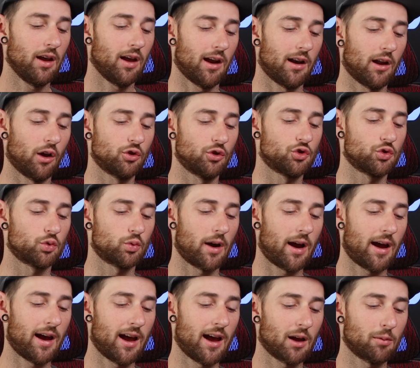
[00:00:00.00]
and I'll
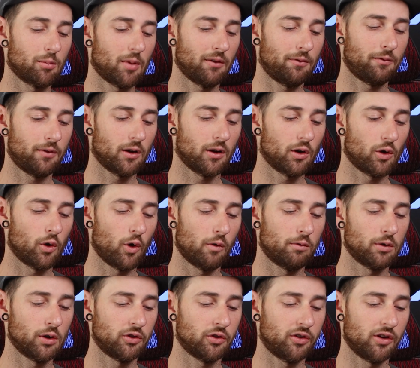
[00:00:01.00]
drag my finger
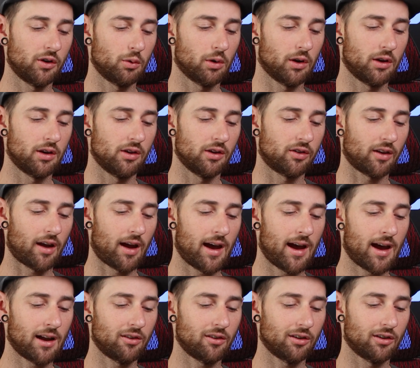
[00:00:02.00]
over to see where he's
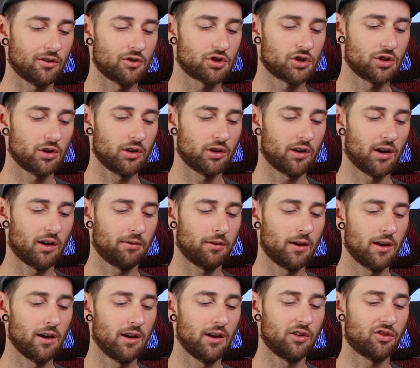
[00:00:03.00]
at, and sure enough,
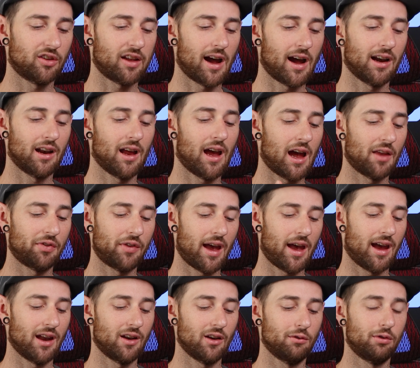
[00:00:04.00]
he's kind of at
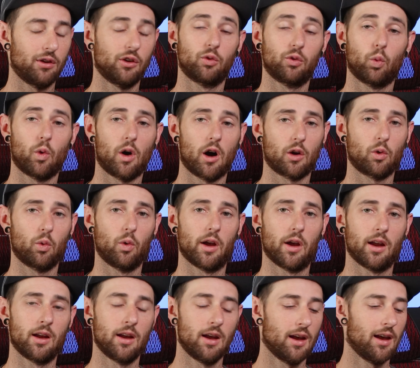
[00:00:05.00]
the end of his
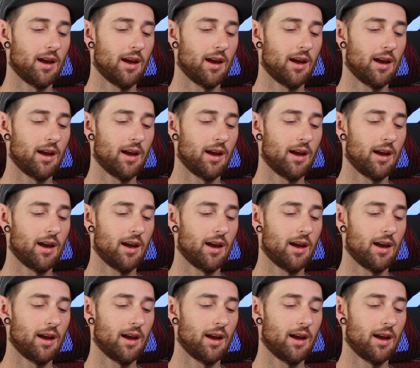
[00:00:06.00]
walkway.